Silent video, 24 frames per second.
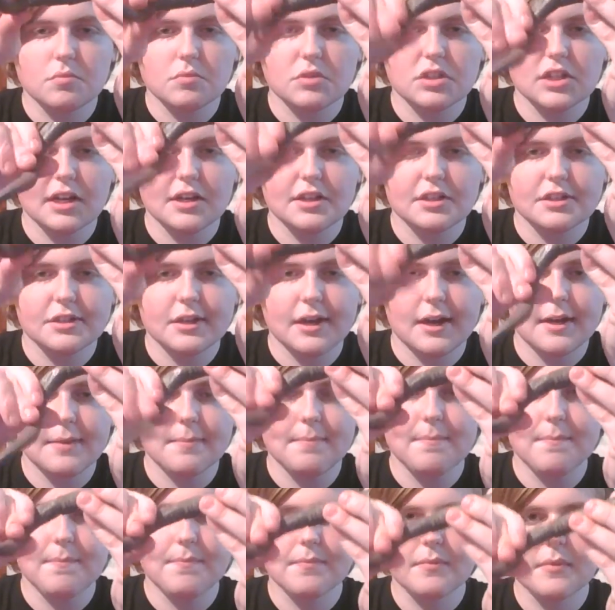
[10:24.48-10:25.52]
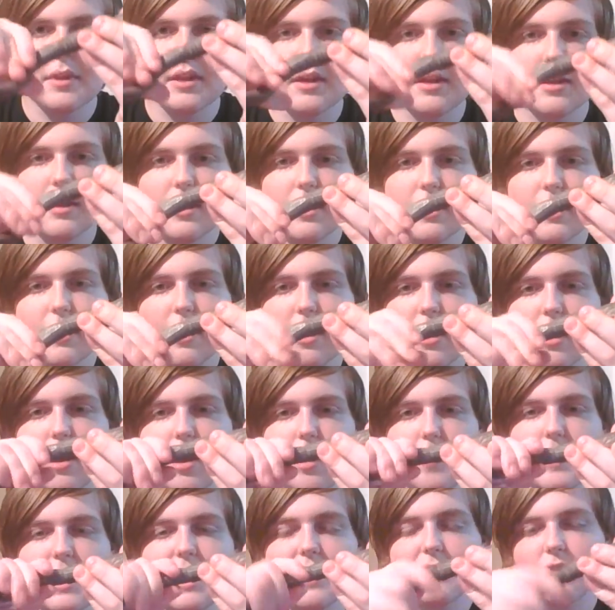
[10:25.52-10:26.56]
side to side,
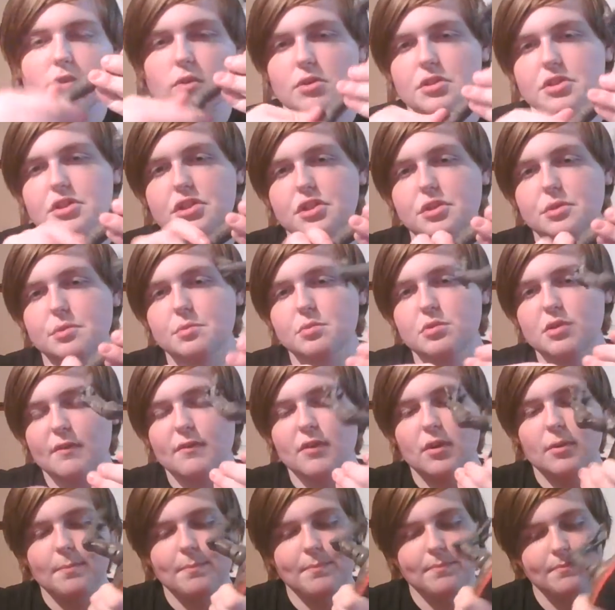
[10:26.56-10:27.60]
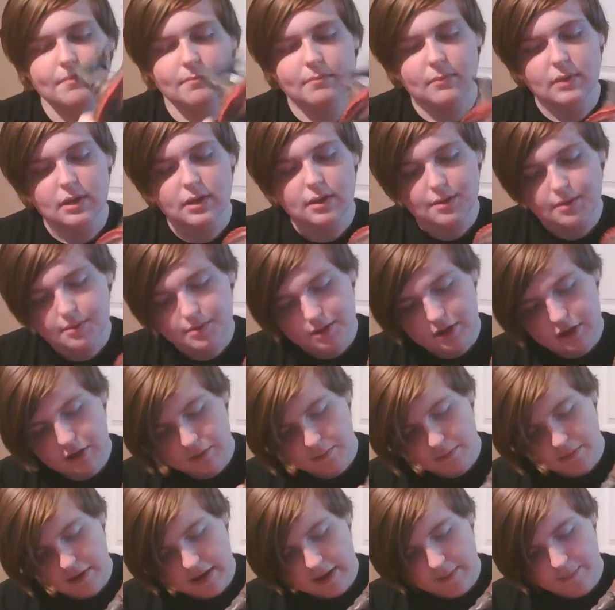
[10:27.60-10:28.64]
and of course swivel.
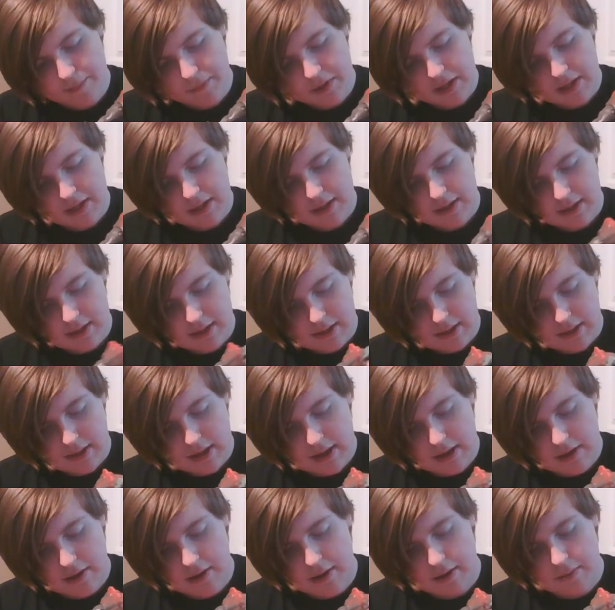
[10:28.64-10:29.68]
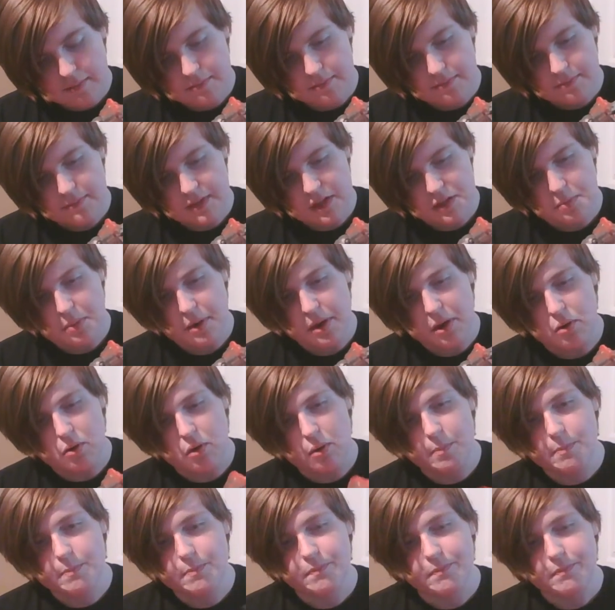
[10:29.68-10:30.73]
So yeah, that's pretty
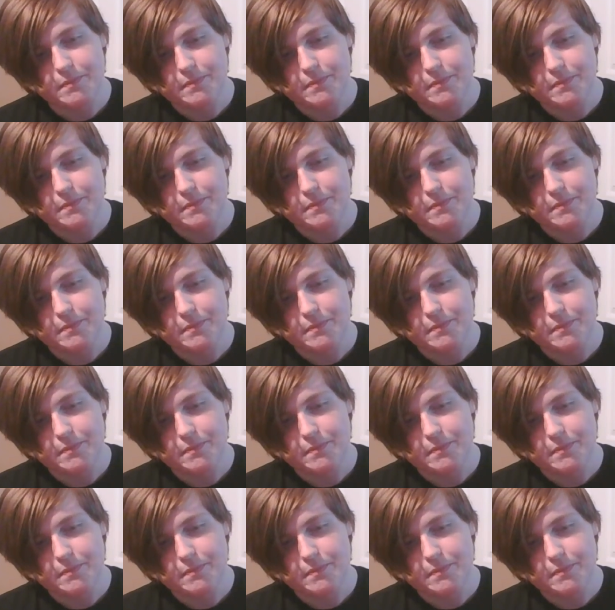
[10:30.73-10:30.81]
cool.